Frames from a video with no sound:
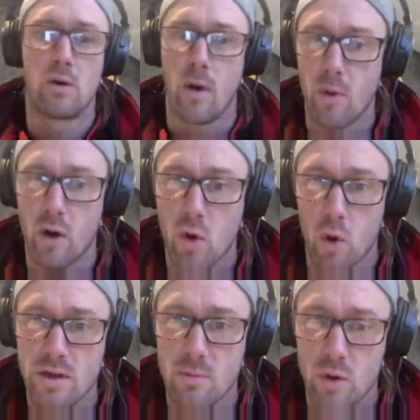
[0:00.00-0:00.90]
I'm not
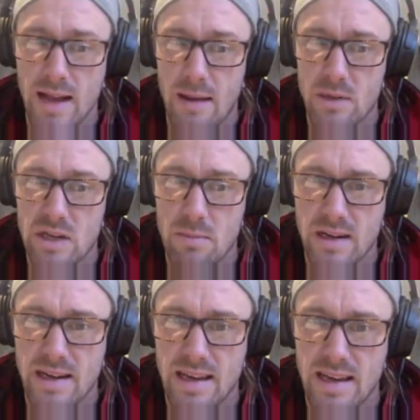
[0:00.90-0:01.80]
causing more damage in
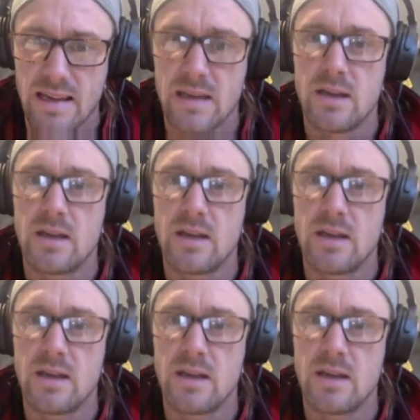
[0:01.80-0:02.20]
my knee,